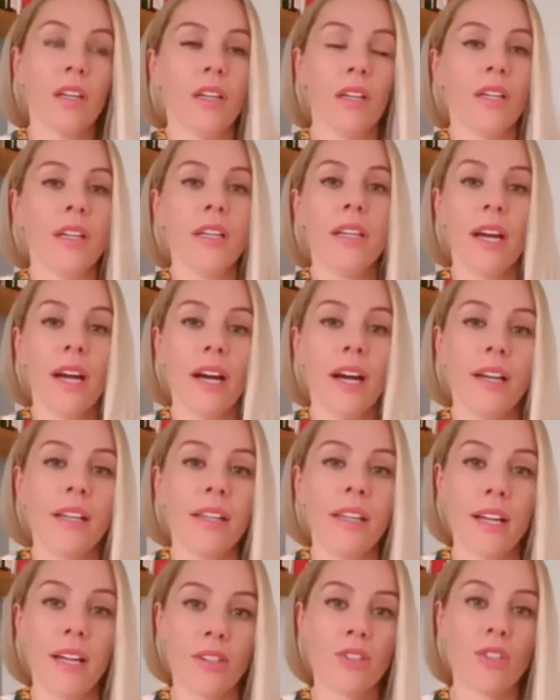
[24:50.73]
Yeah, and
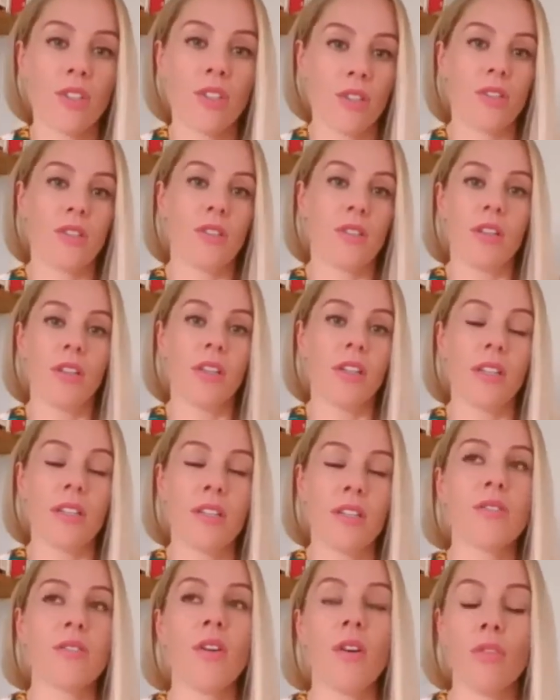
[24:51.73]
that's just,
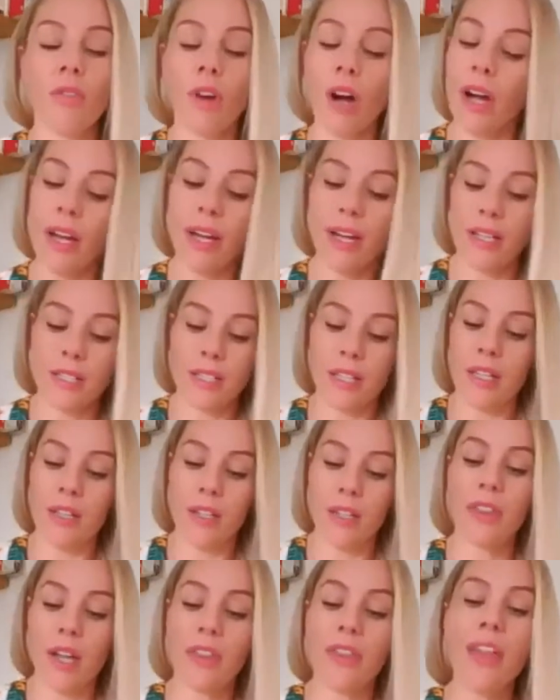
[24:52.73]
it's not right, is it?
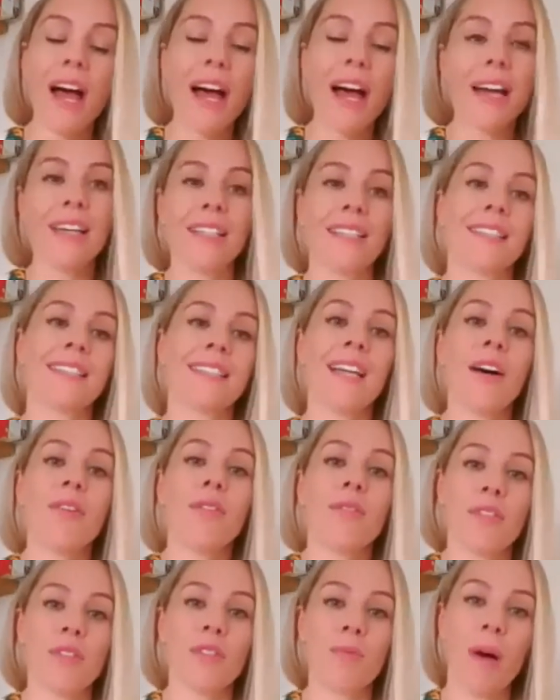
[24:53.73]
And that in
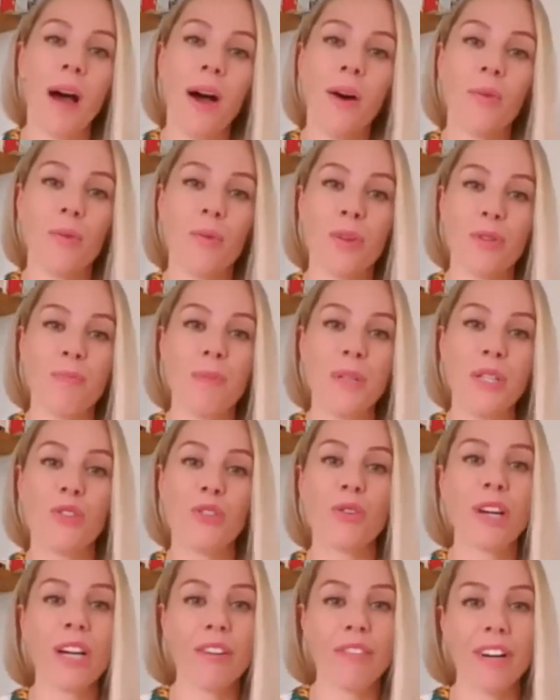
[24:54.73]
itself as well would be
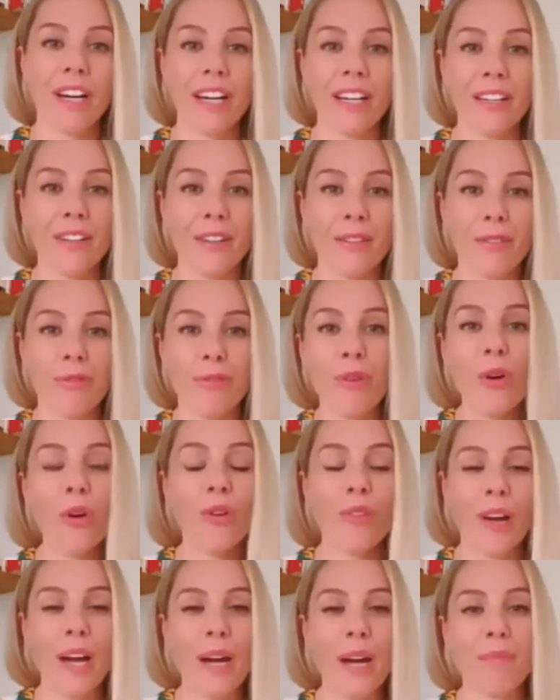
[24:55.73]
triggering
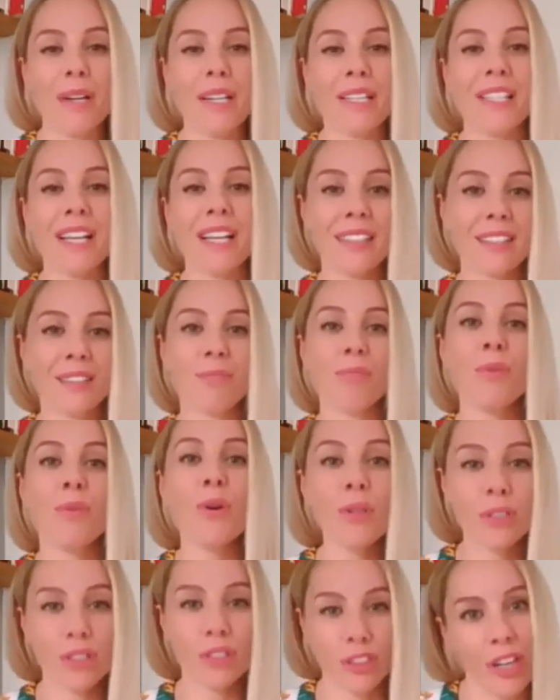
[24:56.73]
for it, because that's
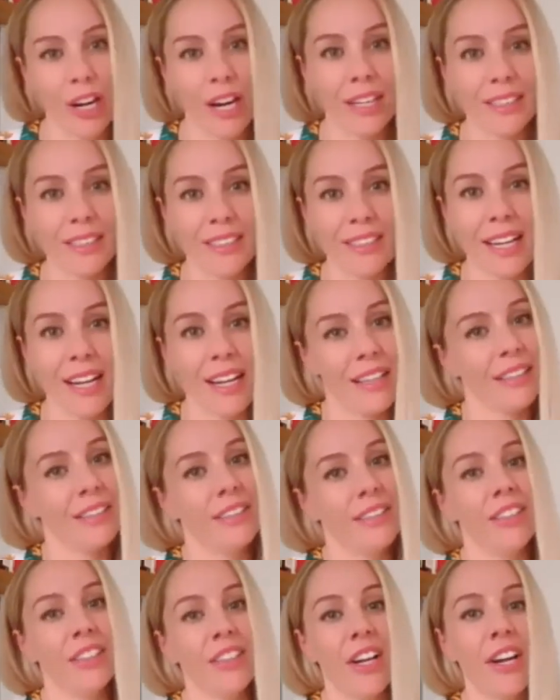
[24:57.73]
more stress then,
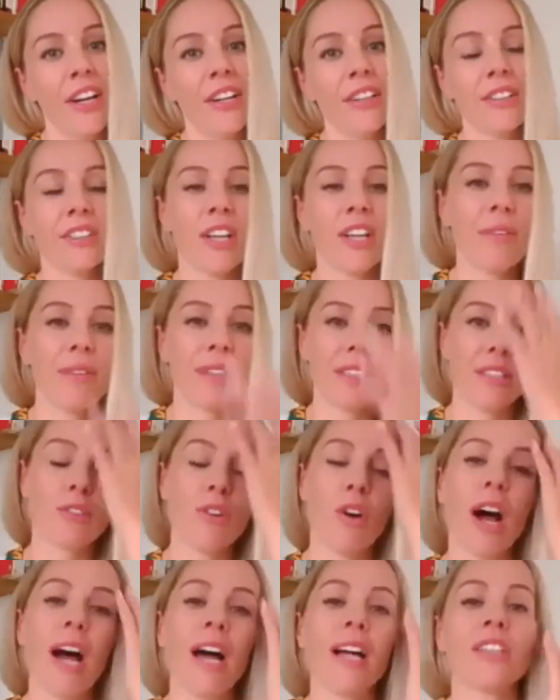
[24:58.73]
you know? So it's
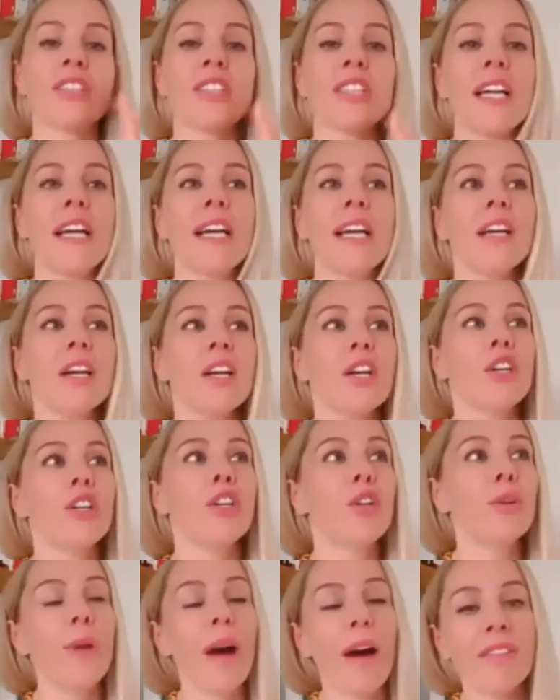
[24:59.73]
not actually
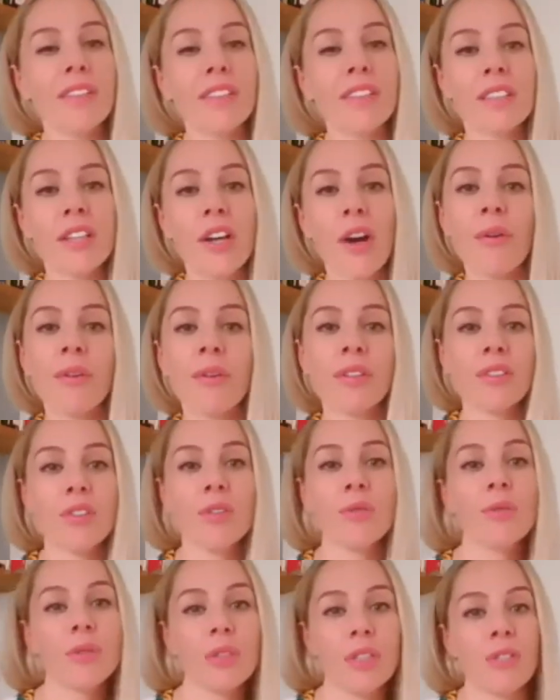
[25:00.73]
you having to go and do
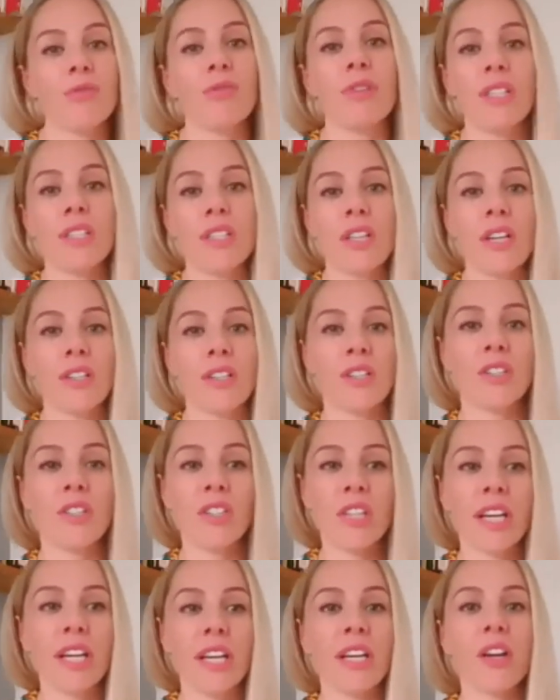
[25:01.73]
all this research and
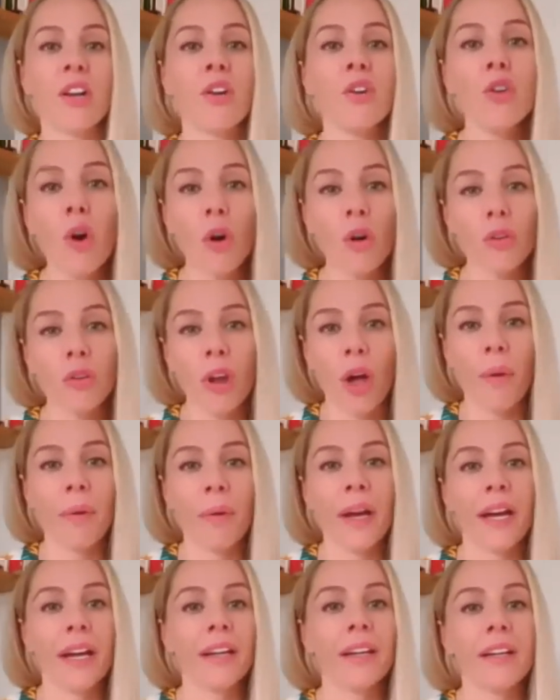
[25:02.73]
dig in and not
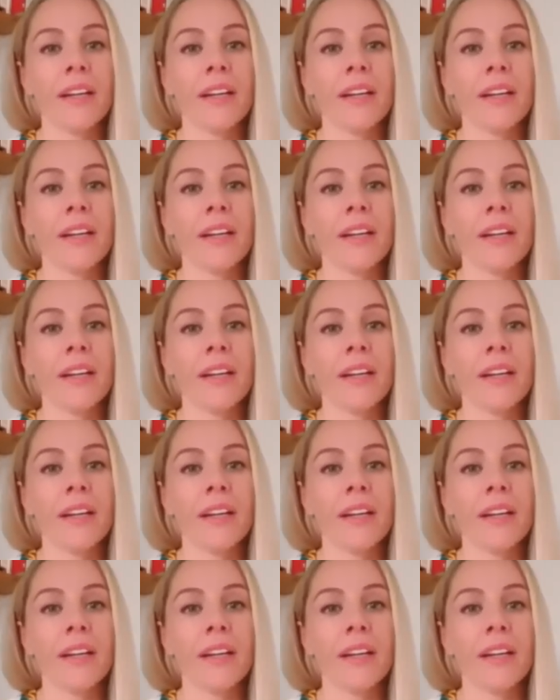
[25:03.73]
knowing,